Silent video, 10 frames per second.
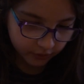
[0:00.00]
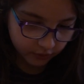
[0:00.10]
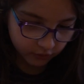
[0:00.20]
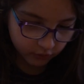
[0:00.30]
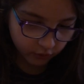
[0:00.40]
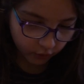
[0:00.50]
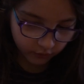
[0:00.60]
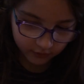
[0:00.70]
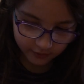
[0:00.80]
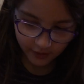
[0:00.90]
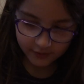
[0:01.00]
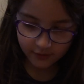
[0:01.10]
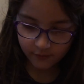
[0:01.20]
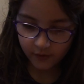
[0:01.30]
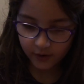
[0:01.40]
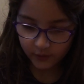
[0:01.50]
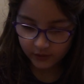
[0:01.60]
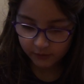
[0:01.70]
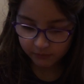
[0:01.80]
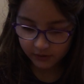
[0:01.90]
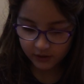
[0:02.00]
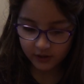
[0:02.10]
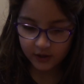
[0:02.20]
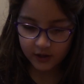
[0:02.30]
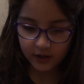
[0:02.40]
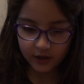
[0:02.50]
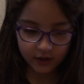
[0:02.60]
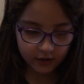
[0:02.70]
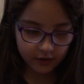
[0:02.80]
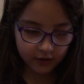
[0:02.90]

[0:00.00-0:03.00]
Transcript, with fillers: It's so satisfying when you peel it.